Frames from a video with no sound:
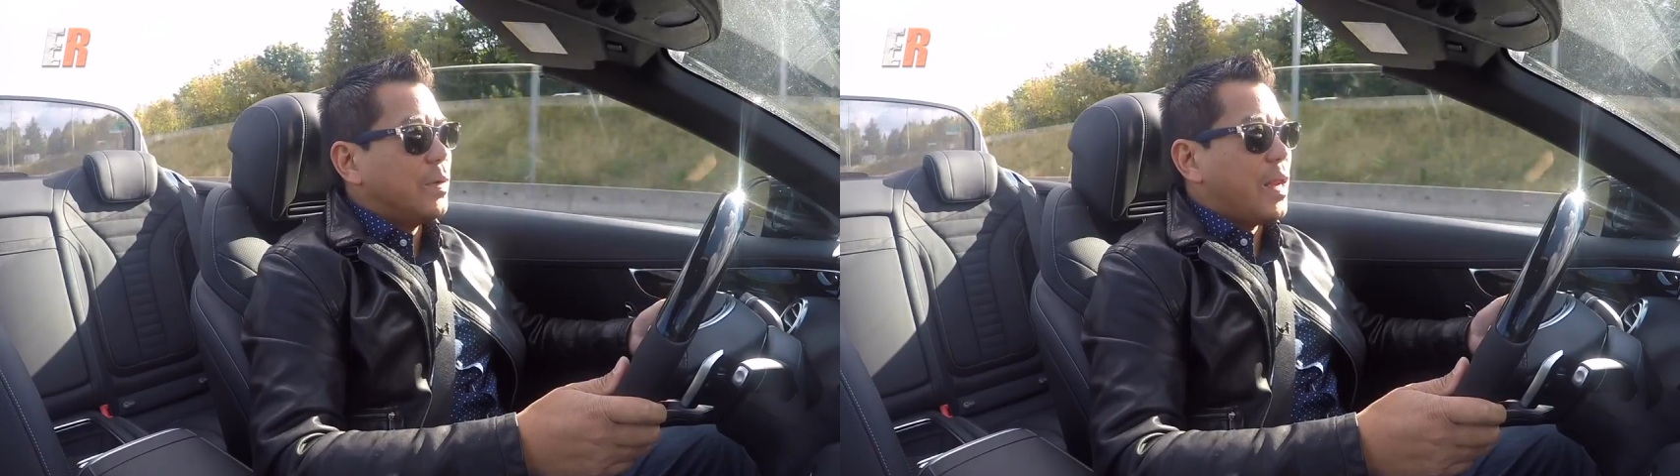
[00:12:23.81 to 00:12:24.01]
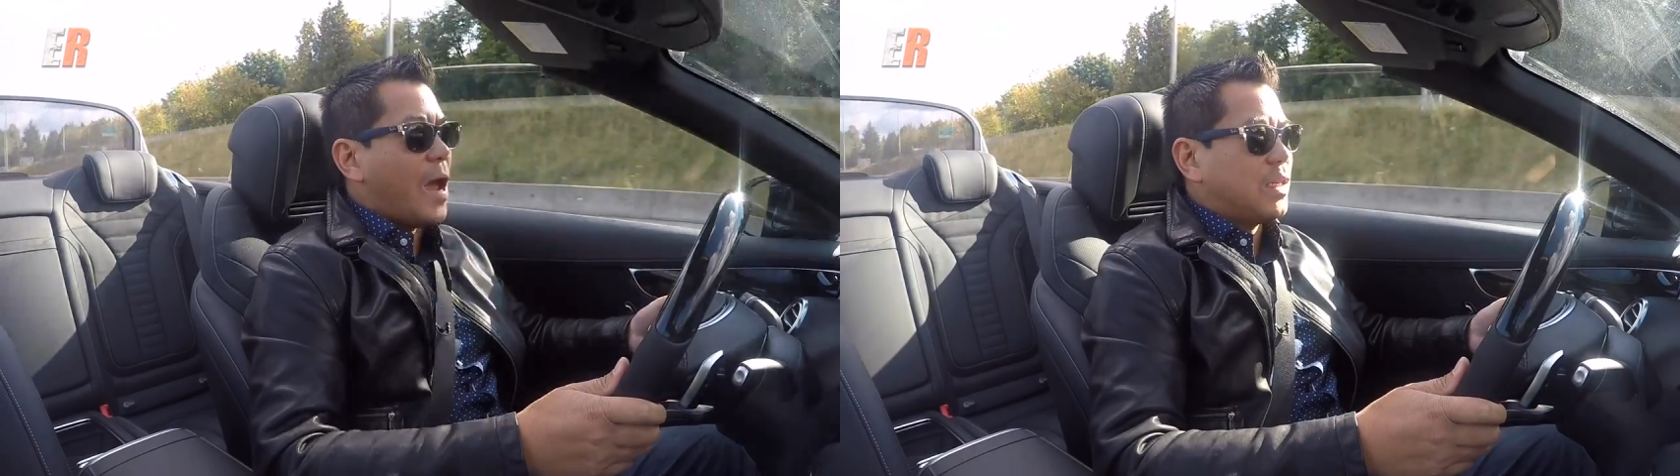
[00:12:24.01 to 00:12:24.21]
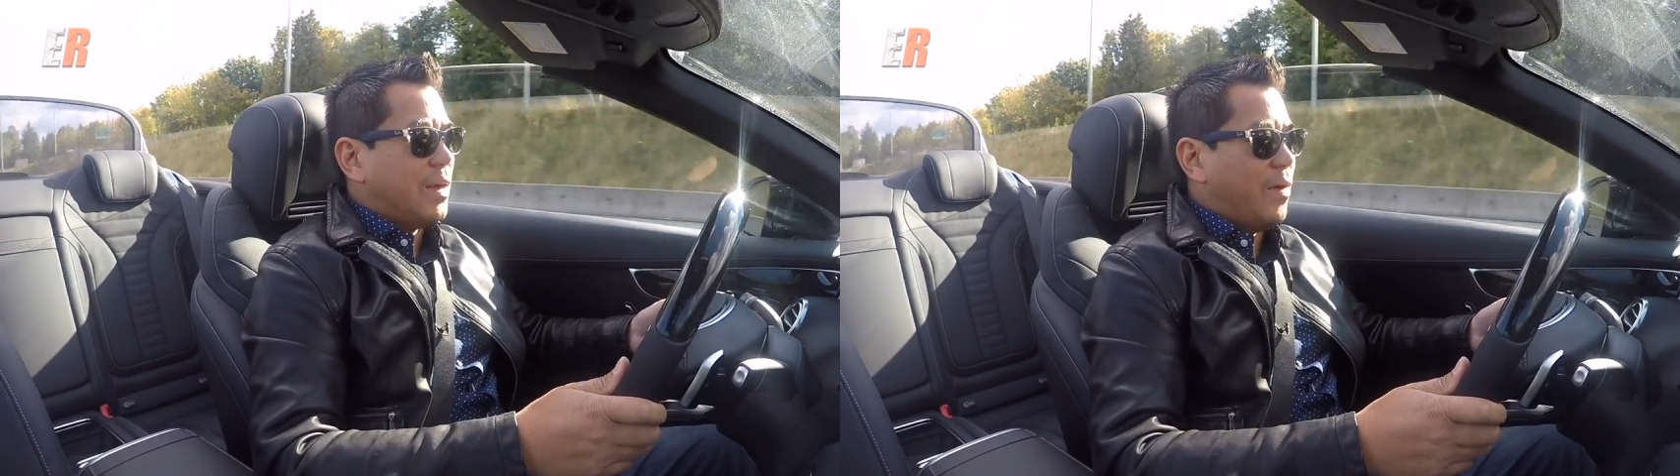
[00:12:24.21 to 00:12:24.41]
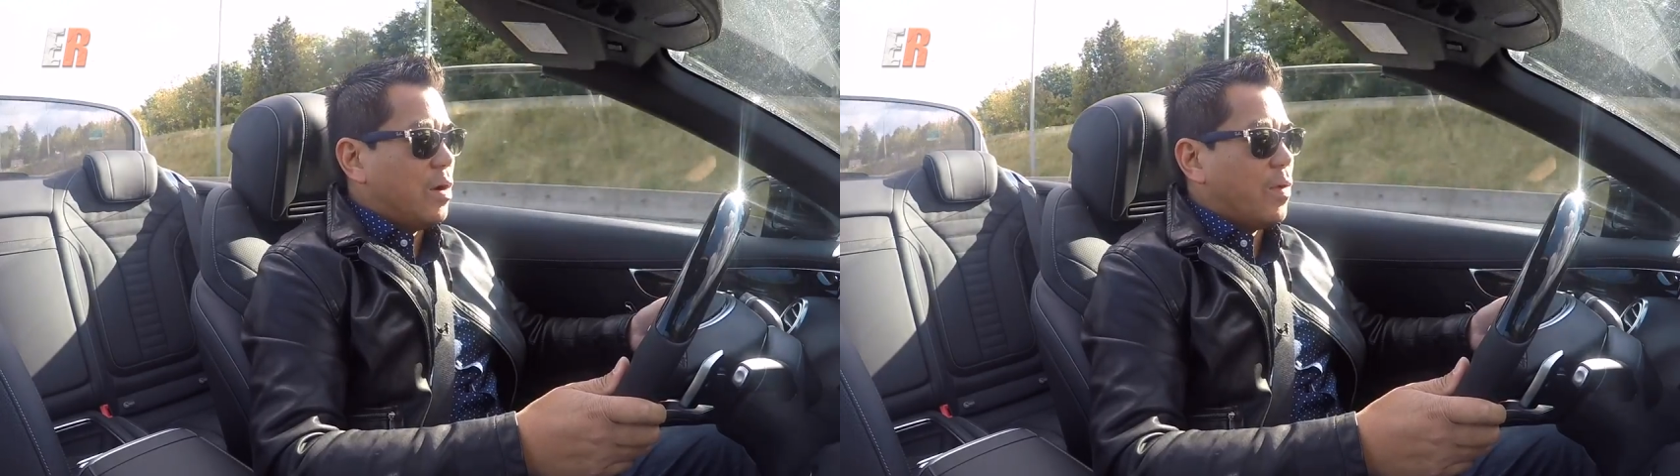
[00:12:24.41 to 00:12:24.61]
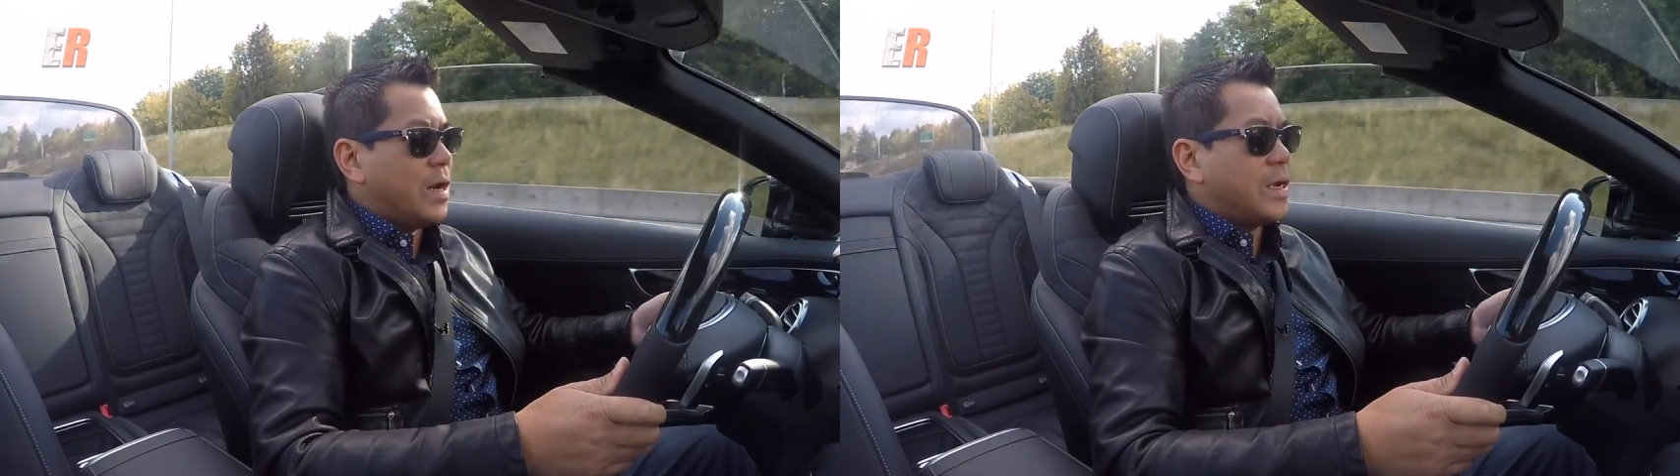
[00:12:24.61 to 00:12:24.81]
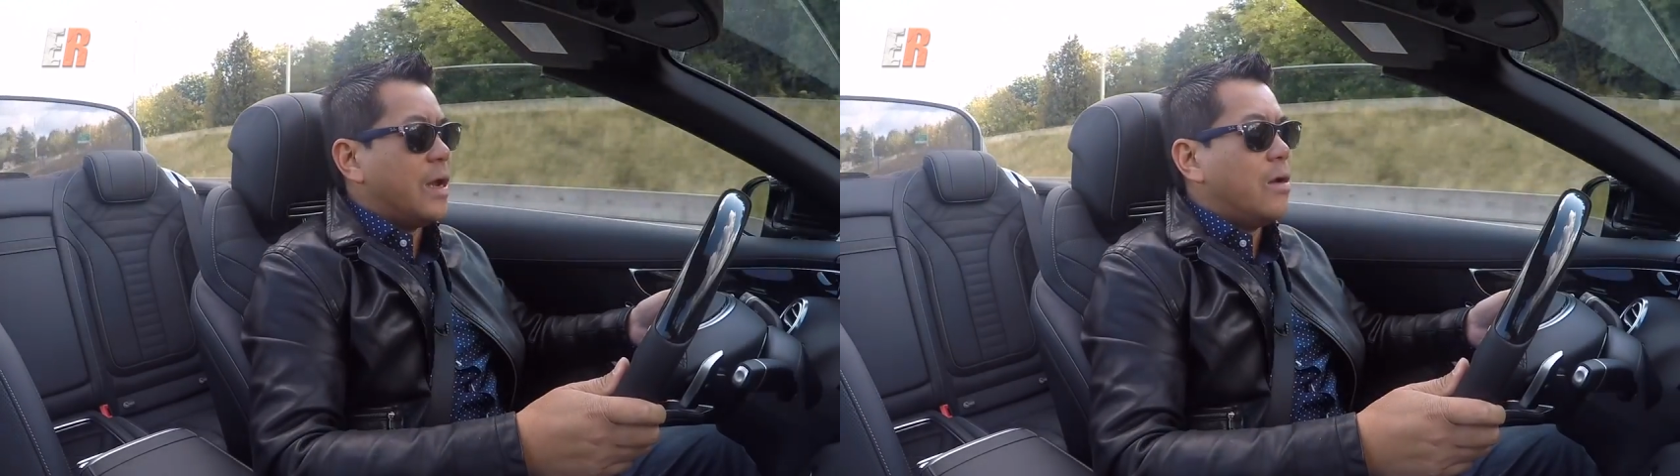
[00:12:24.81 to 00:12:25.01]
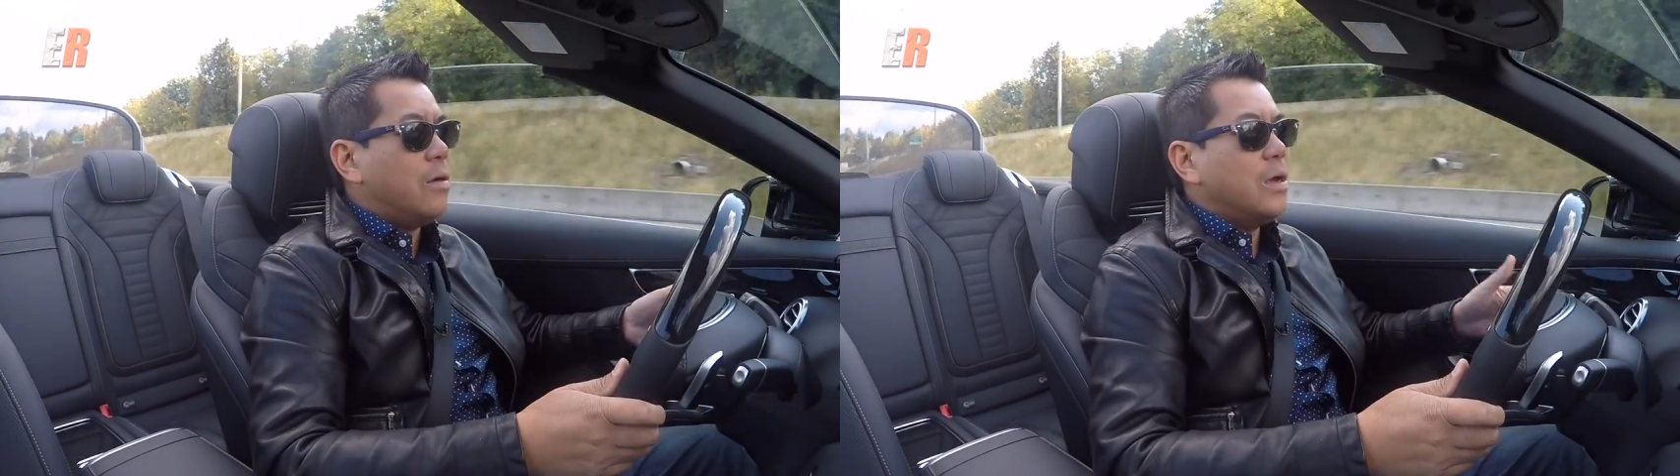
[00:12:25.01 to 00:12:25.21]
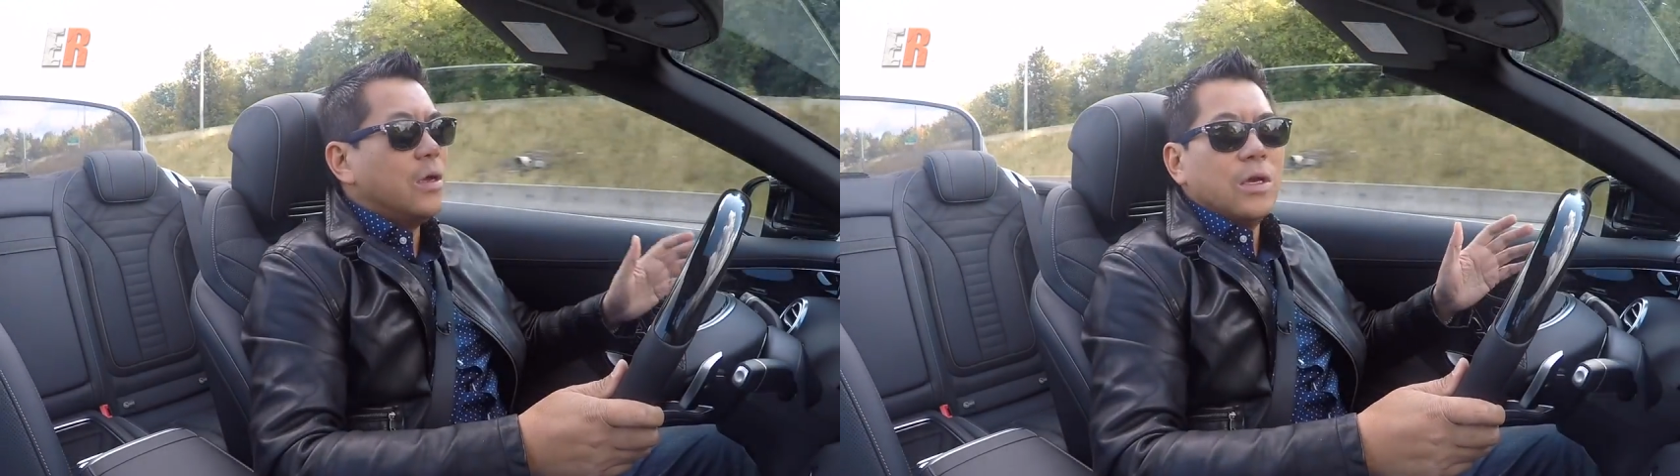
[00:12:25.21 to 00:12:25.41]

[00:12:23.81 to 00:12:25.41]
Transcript: We can activate it right now.